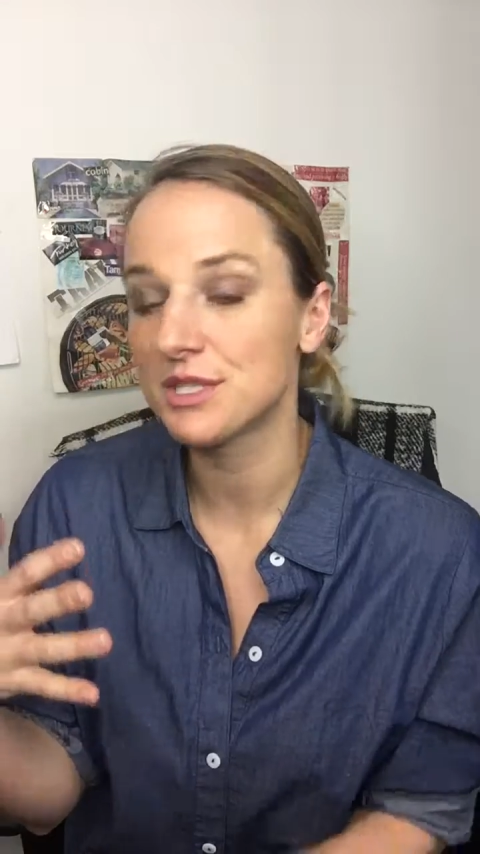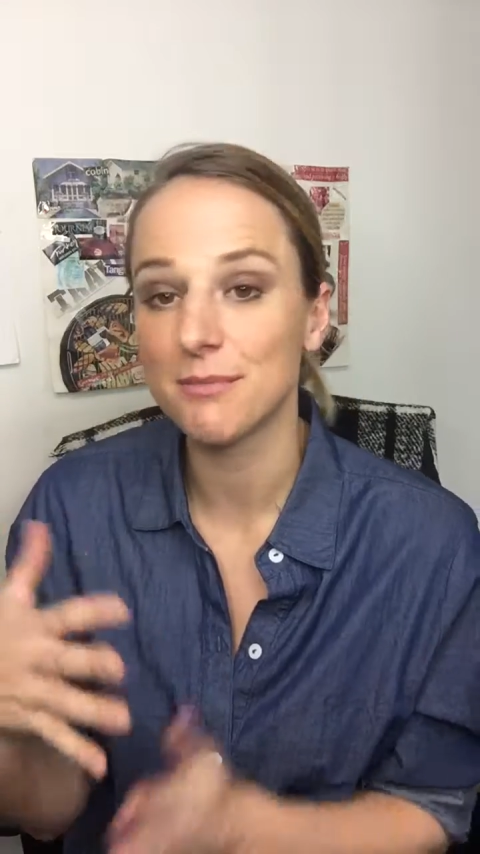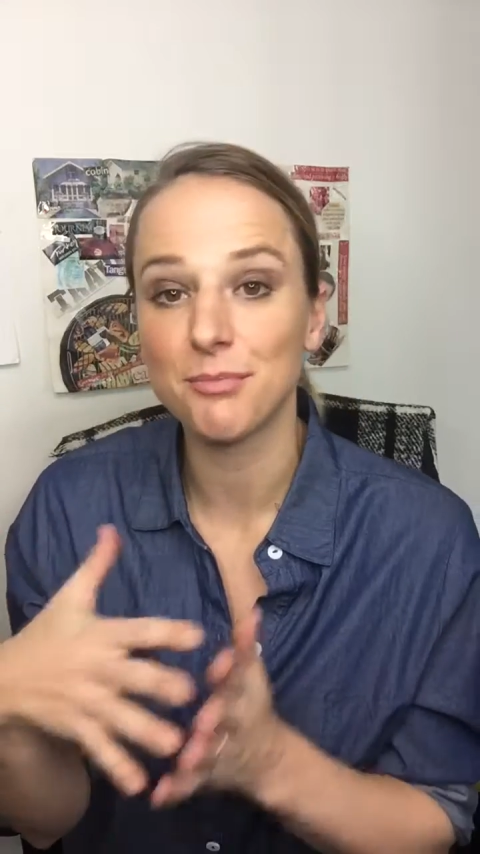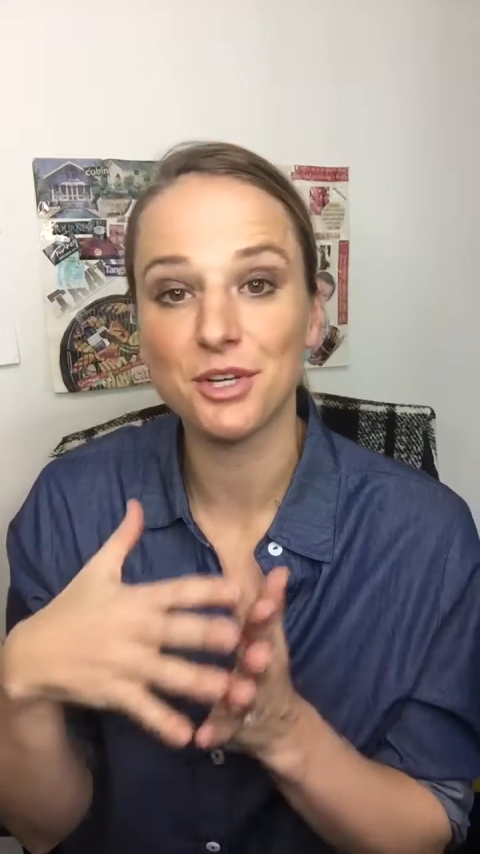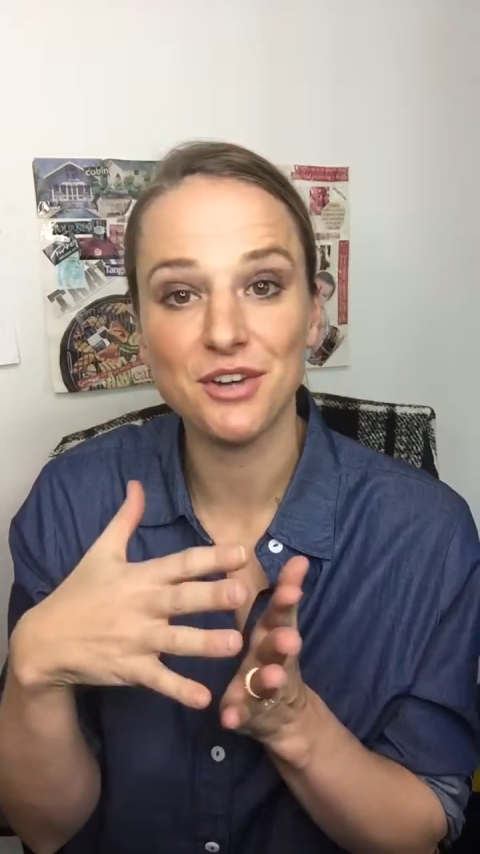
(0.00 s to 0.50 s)

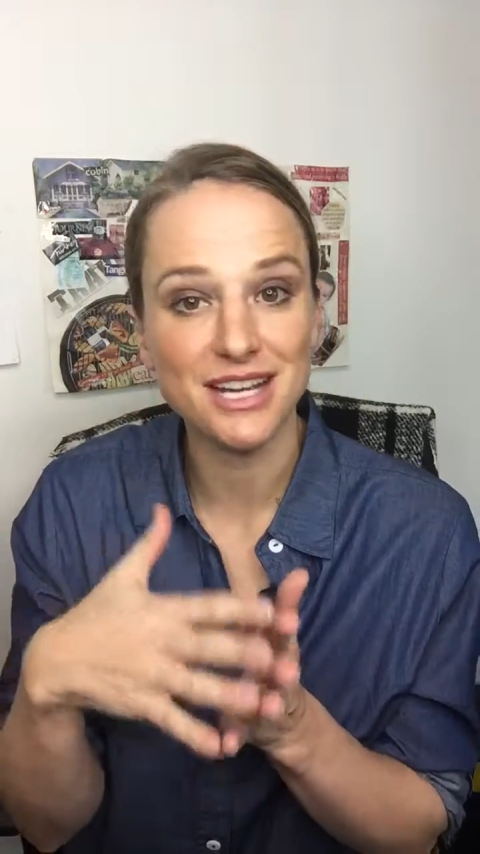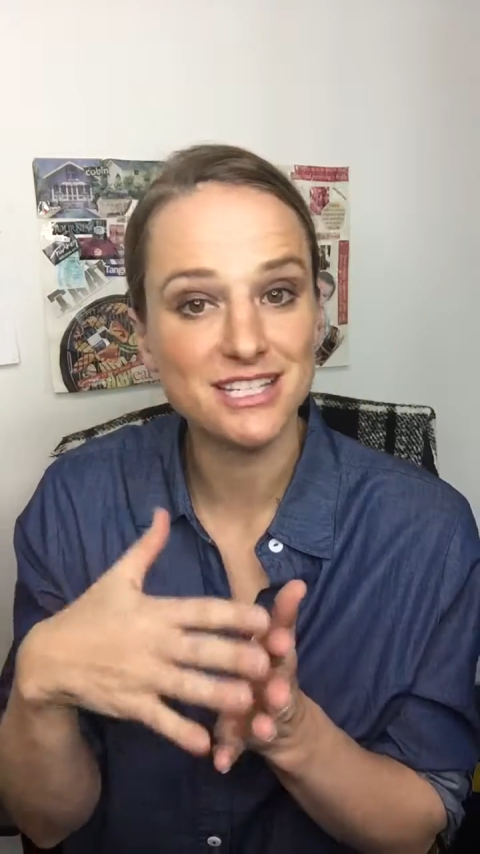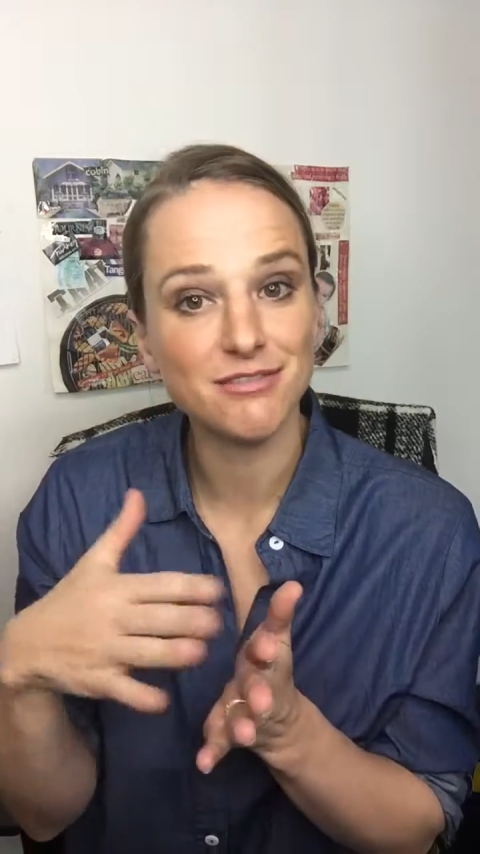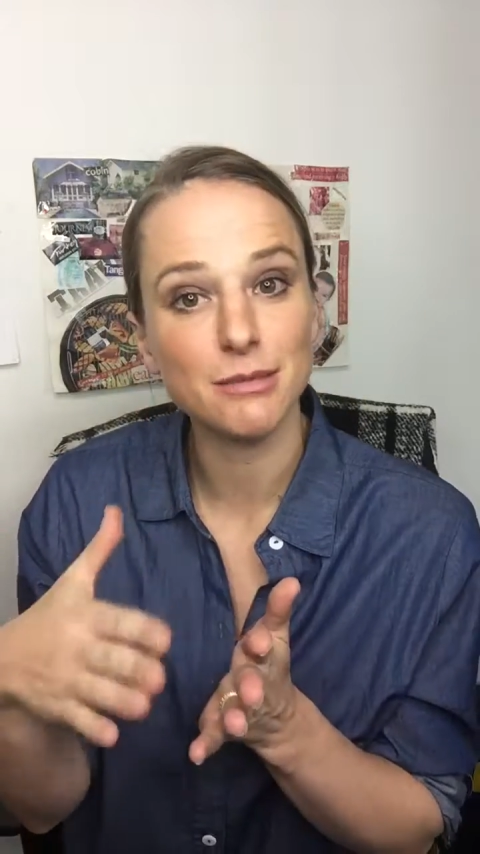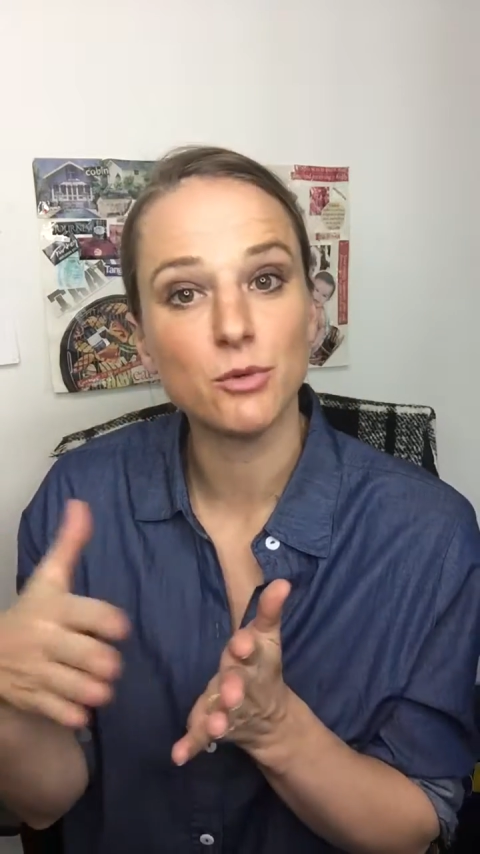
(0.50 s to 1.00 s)
some
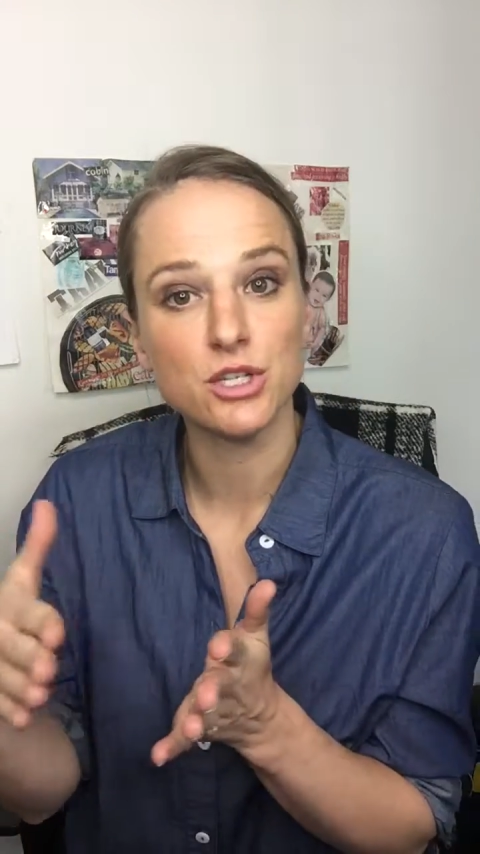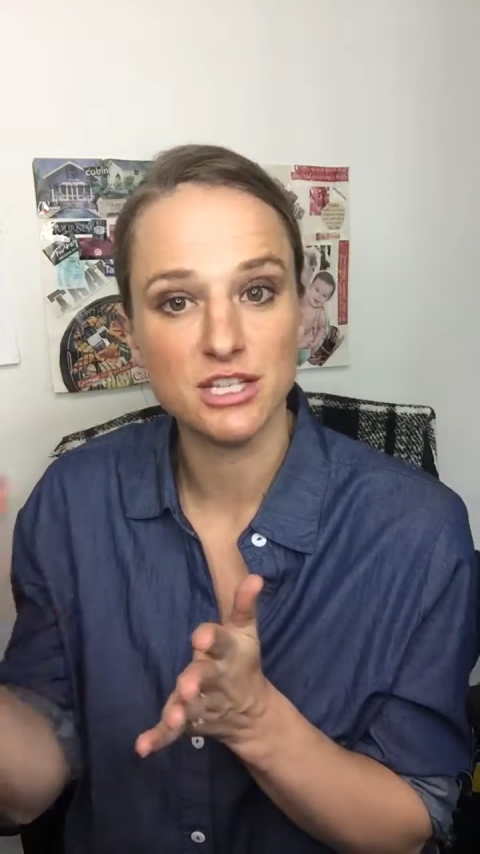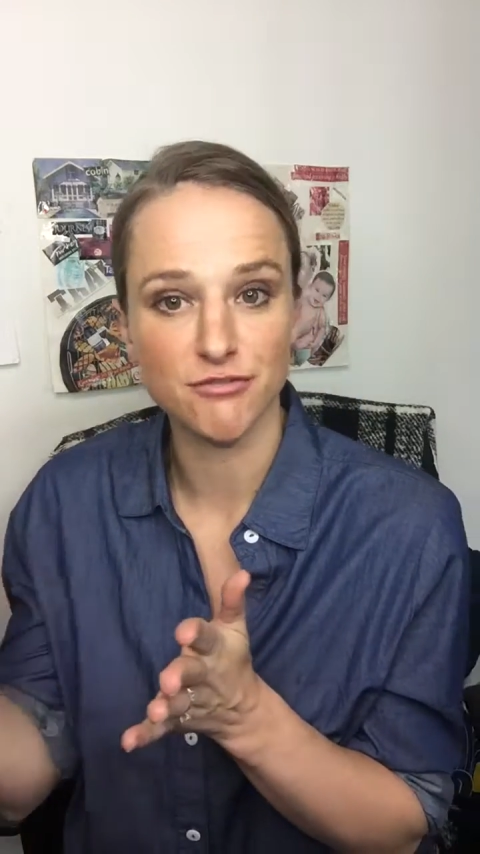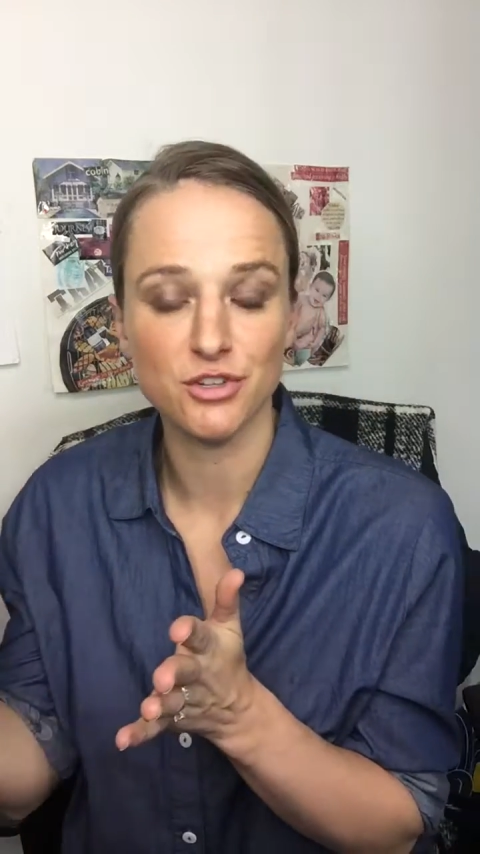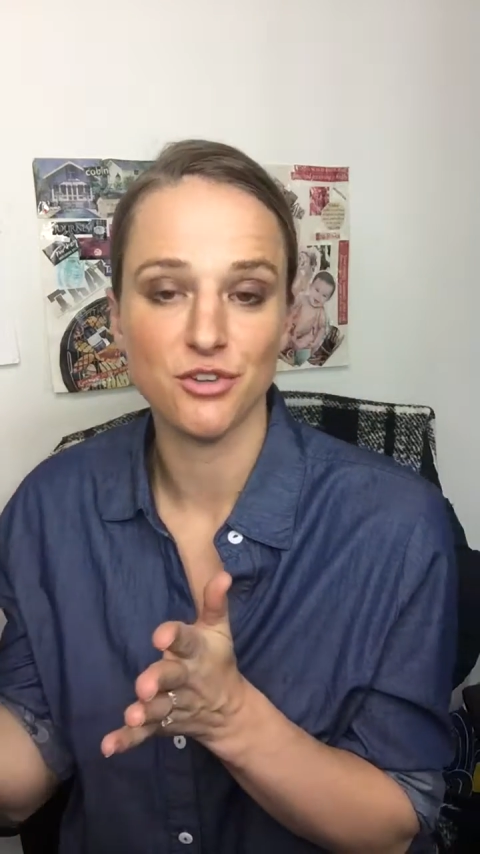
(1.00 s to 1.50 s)
progressively more
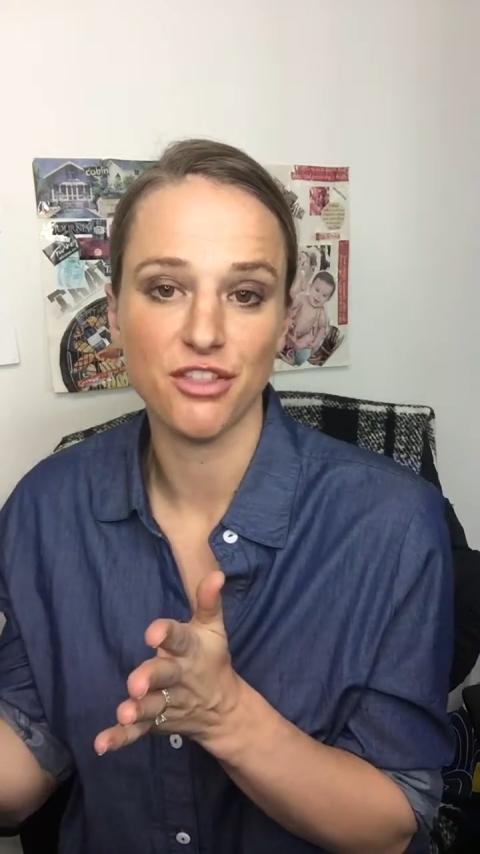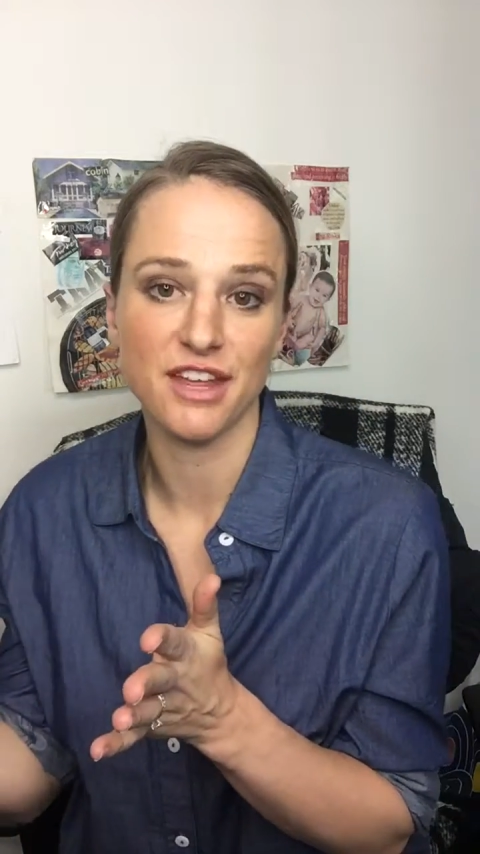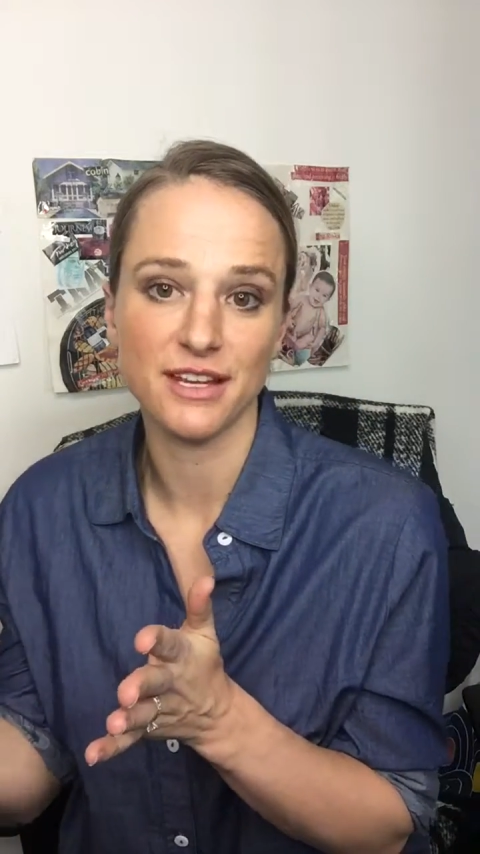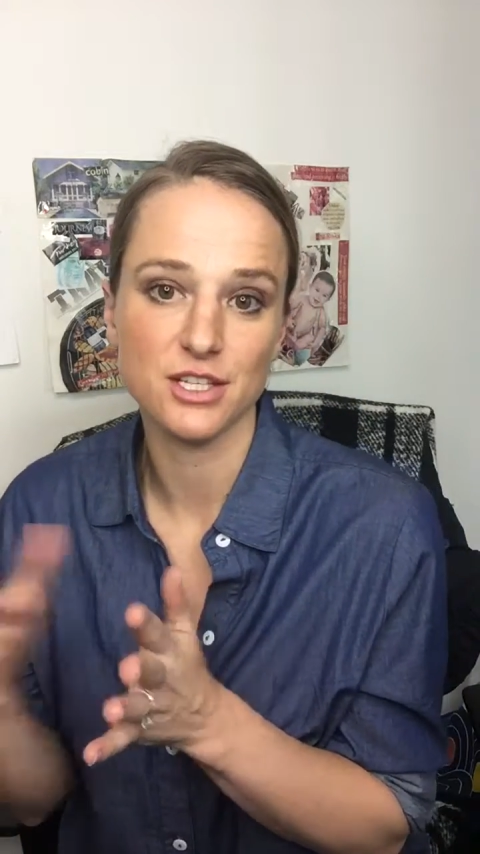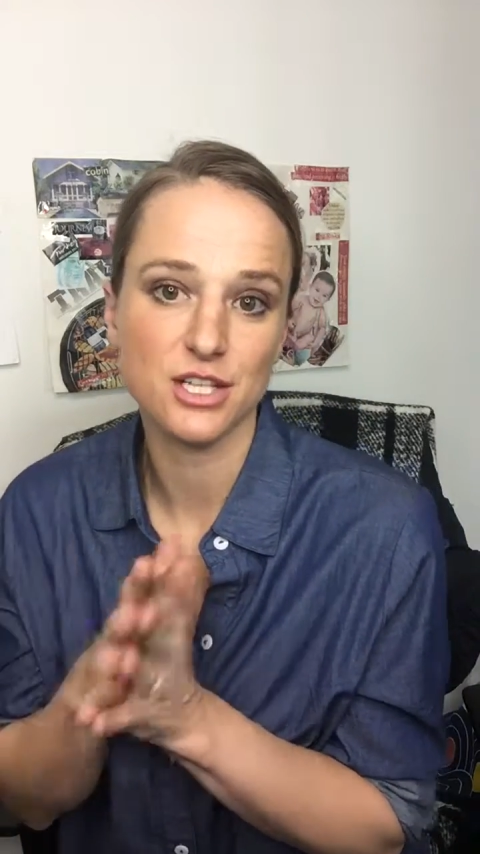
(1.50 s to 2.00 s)
difficult things.